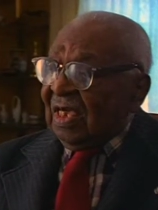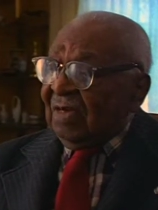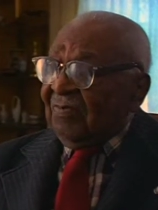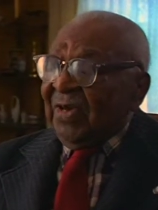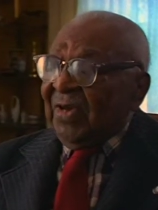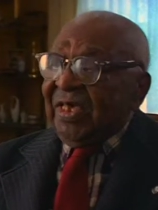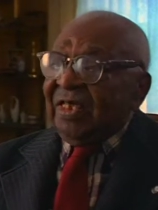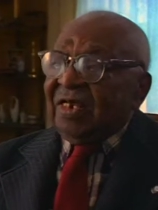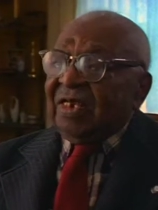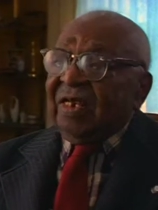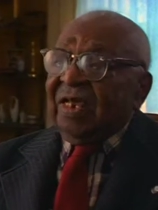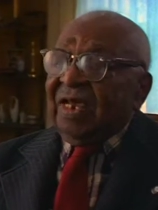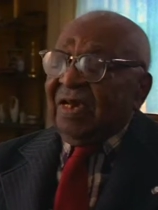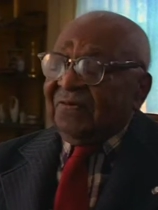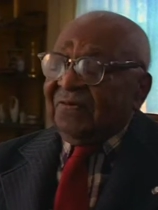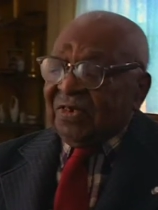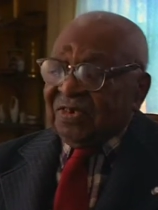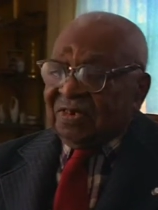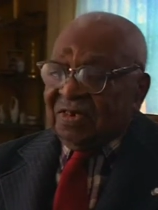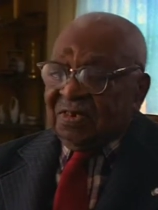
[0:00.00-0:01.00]
made an
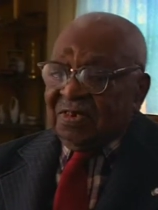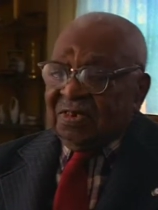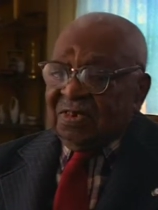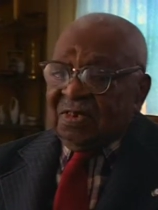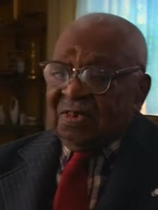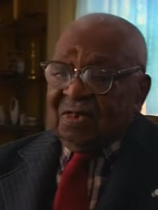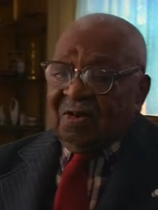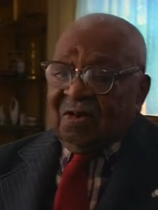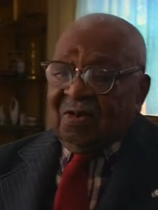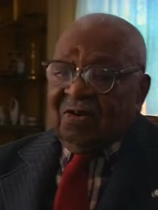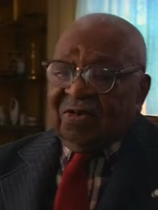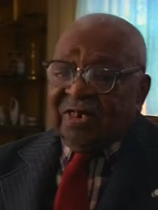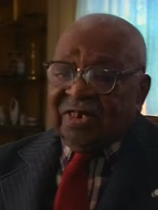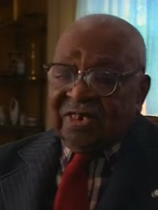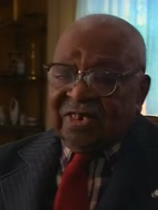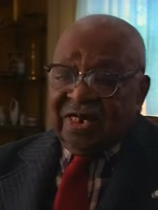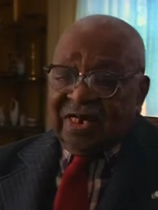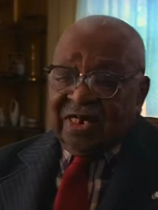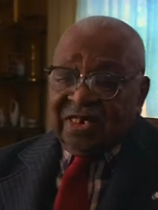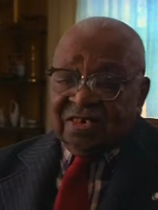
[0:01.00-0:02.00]
effort to
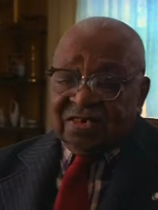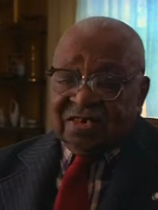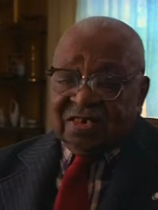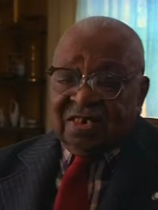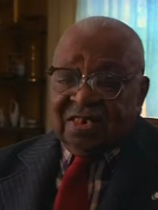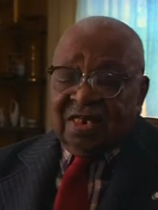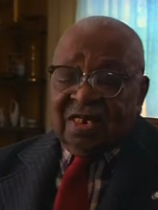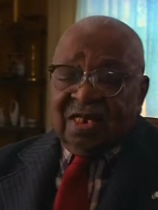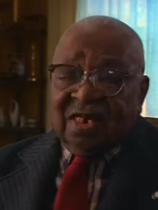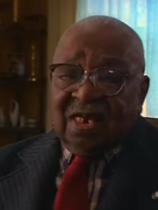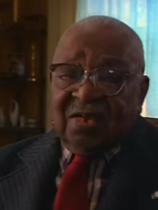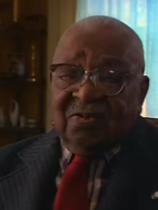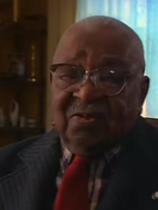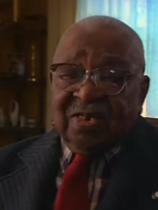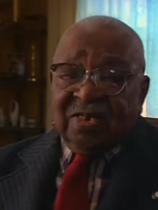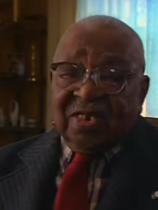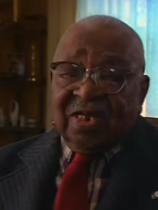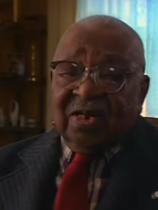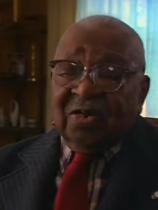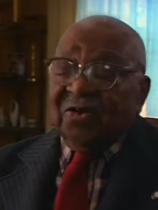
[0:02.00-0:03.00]
organize
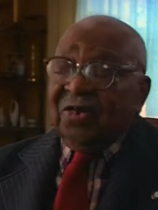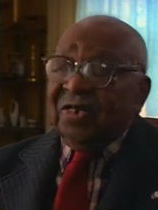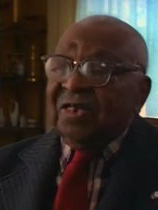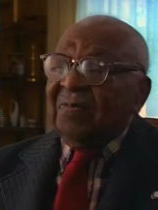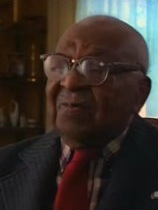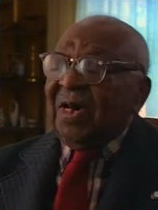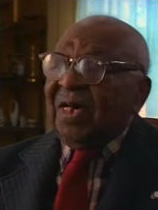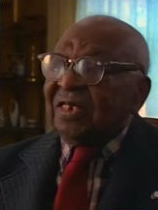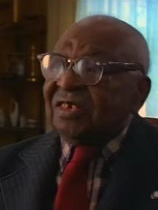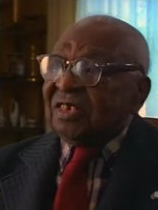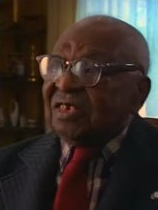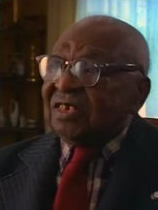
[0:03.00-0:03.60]
when they heard about the